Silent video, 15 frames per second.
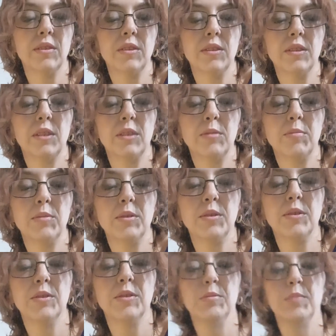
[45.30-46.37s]
I'm
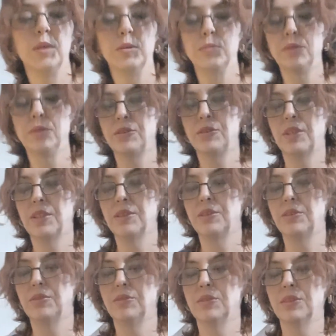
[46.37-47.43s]
gonna probably try to
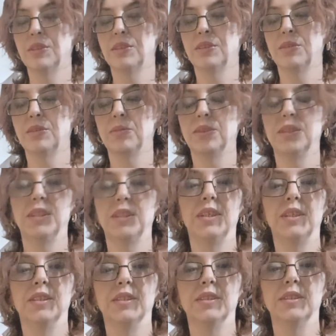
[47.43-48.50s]
do this one here.